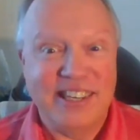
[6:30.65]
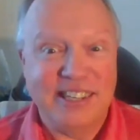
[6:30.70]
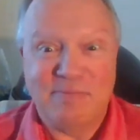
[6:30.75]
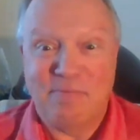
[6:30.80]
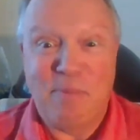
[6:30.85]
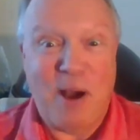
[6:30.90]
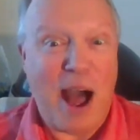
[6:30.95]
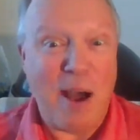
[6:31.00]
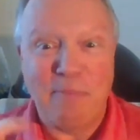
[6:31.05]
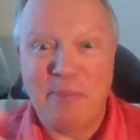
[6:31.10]

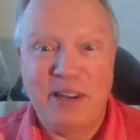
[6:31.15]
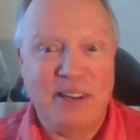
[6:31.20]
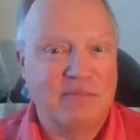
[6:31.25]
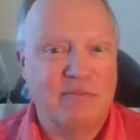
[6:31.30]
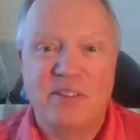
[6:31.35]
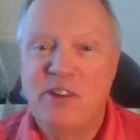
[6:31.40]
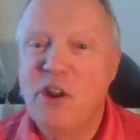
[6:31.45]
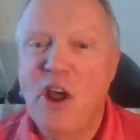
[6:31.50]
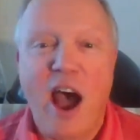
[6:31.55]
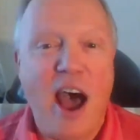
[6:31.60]
Just pop it.
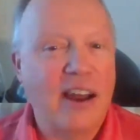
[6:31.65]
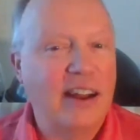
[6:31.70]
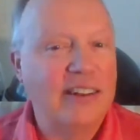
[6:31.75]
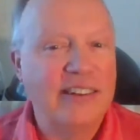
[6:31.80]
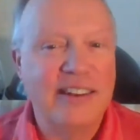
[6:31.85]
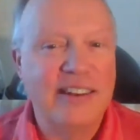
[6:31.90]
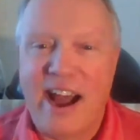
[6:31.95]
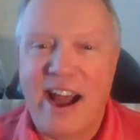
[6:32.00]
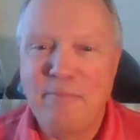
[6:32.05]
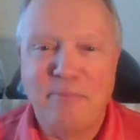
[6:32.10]
Not a
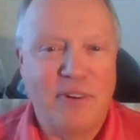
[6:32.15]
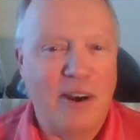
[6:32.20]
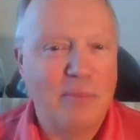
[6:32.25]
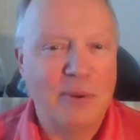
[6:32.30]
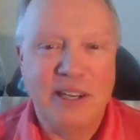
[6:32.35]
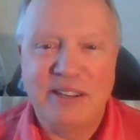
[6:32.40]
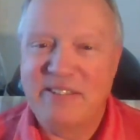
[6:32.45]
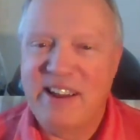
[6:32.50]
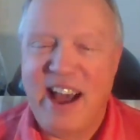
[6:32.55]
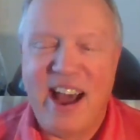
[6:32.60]
dime
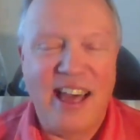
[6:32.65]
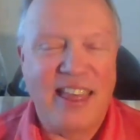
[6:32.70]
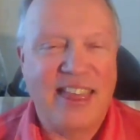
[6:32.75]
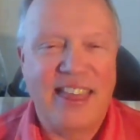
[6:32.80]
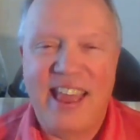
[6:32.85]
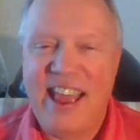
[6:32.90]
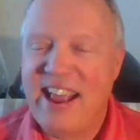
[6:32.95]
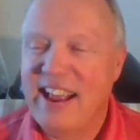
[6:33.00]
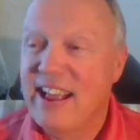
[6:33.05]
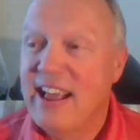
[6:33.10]
from it,
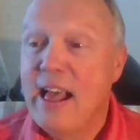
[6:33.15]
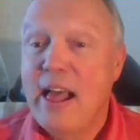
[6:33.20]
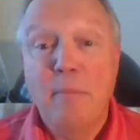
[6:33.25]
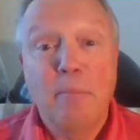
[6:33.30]
nothing.